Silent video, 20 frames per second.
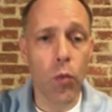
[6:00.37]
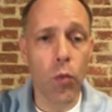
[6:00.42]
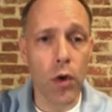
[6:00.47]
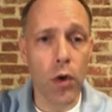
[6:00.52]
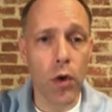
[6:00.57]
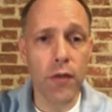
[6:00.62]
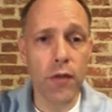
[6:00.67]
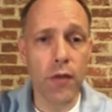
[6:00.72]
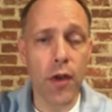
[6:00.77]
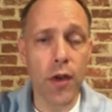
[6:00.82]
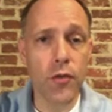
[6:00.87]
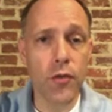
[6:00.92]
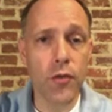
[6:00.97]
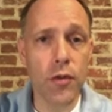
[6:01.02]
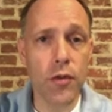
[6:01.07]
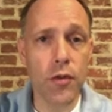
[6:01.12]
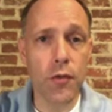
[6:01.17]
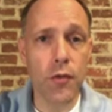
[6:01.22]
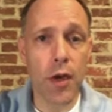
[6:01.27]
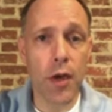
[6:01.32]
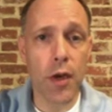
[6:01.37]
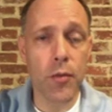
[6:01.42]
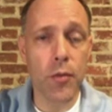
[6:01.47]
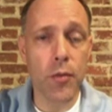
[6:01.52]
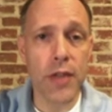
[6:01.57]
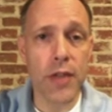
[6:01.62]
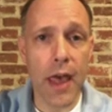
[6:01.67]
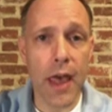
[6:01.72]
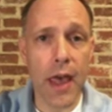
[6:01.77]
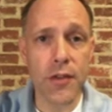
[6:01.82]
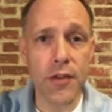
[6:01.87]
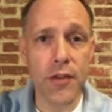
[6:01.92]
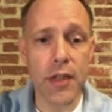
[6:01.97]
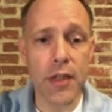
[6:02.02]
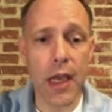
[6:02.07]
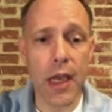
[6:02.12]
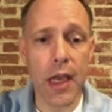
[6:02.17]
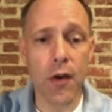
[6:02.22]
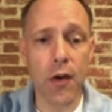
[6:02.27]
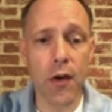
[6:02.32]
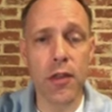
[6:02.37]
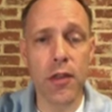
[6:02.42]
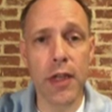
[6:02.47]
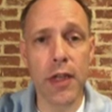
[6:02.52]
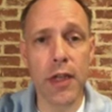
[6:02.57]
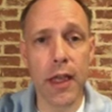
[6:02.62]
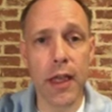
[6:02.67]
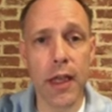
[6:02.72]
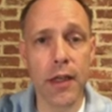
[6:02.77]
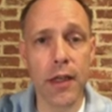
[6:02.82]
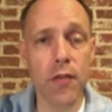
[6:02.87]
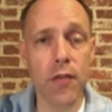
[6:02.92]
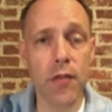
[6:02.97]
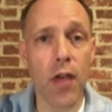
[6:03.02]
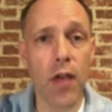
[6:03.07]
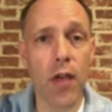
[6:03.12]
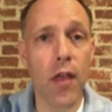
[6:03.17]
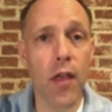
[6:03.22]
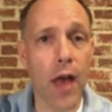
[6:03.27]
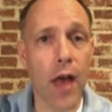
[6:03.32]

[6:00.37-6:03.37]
One of those two numbers has to carry the negative.